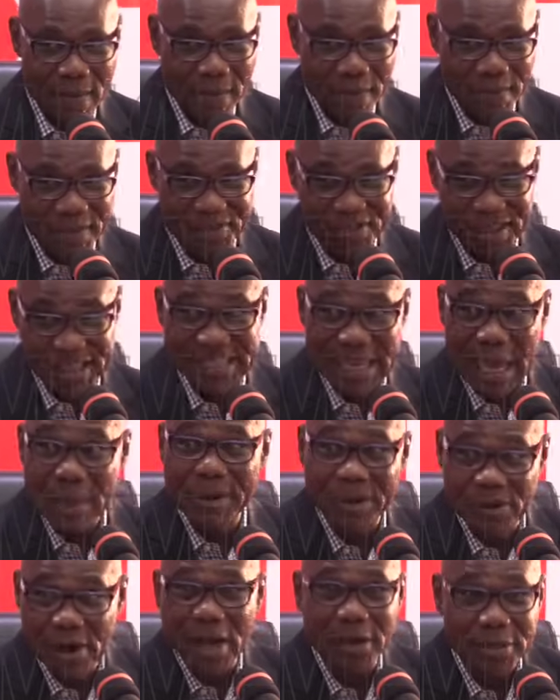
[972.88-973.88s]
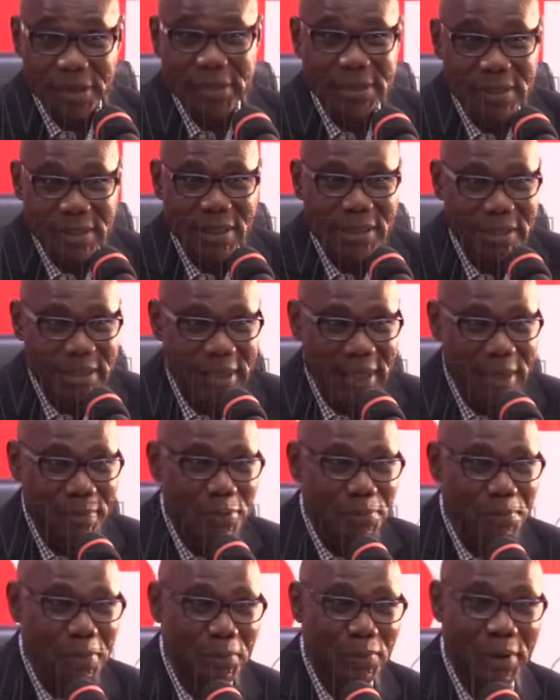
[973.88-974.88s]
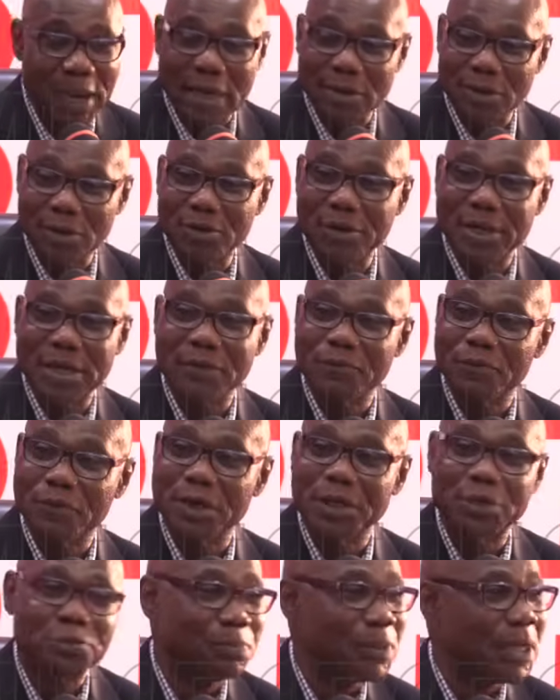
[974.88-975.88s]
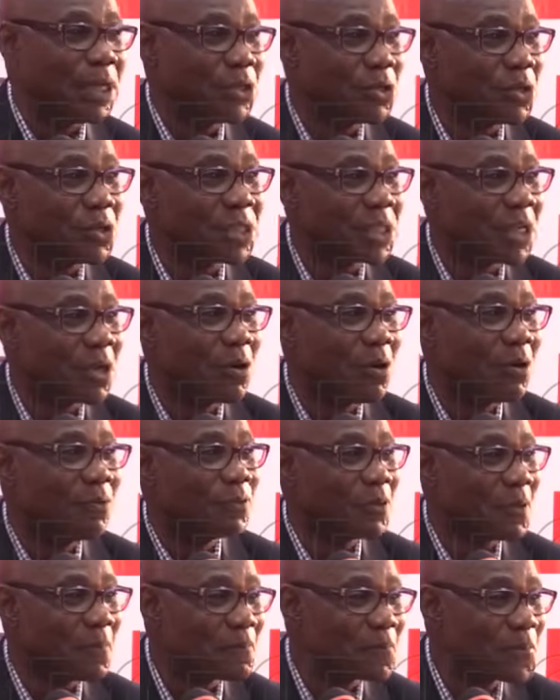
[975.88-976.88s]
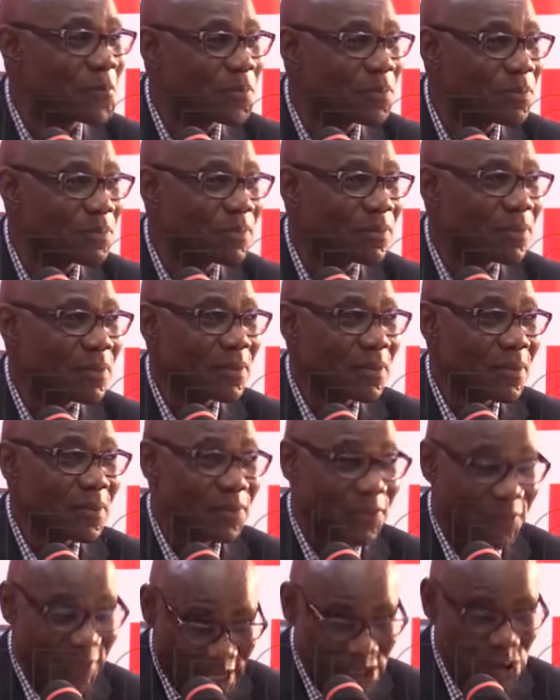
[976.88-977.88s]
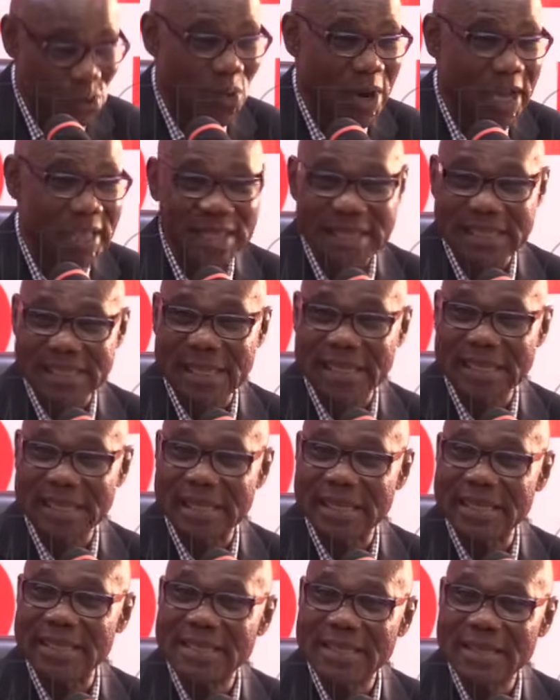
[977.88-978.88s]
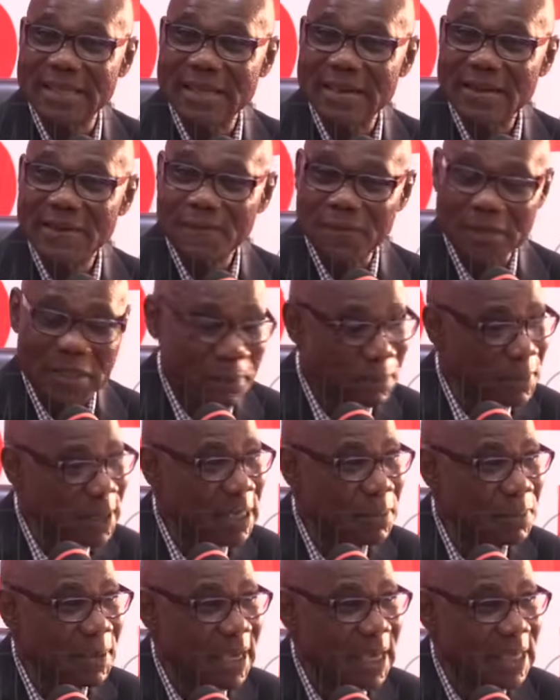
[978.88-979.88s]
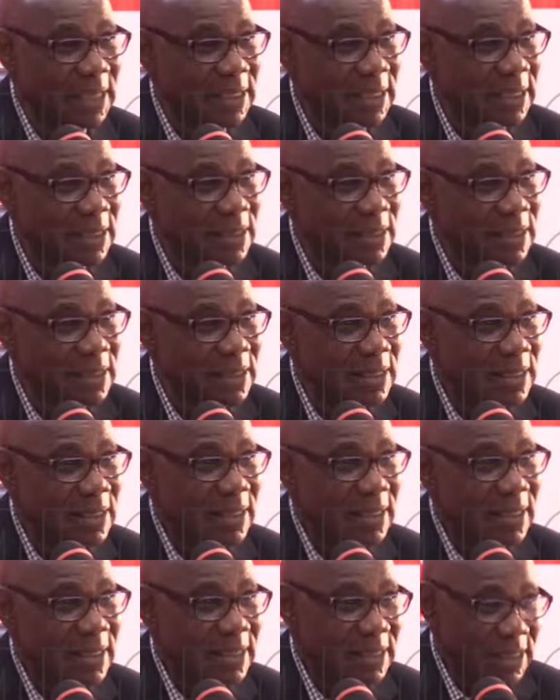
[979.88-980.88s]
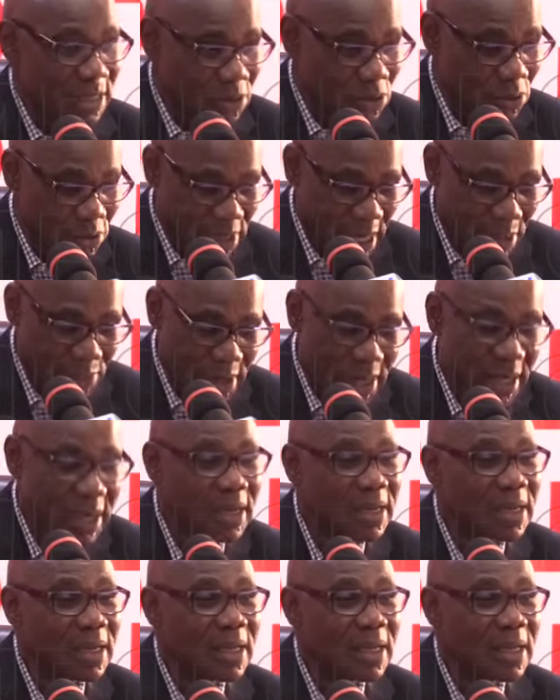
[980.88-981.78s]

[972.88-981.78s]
But this time around, the Imo people are not ready for a Ben Johnson governor. That's why they're settling for the PDP candidate, Senator Samuel